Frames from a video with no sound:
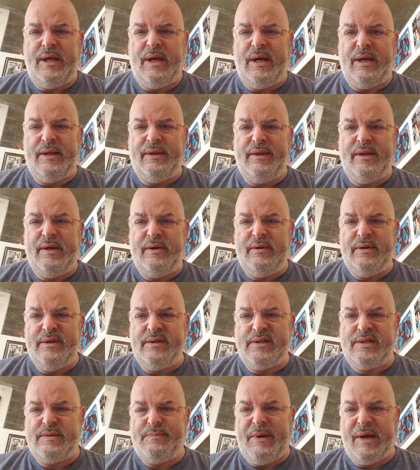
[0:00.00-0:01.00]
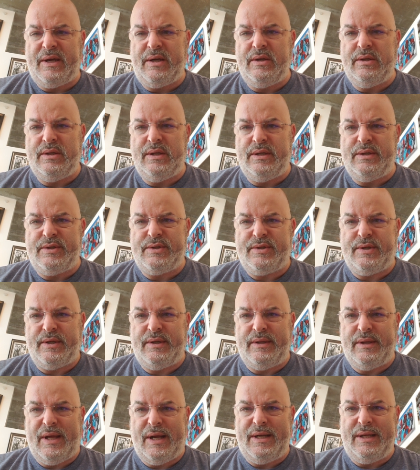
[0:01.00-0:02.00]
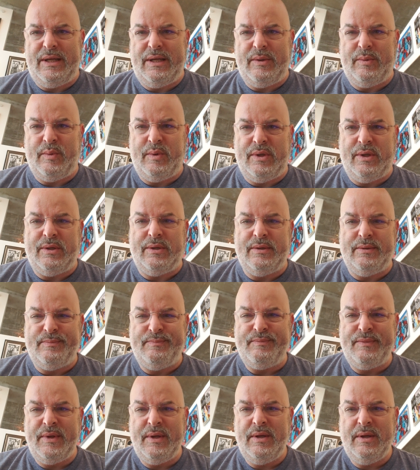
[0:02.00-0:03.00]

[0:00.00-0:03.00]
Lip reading: and there is speculation that he will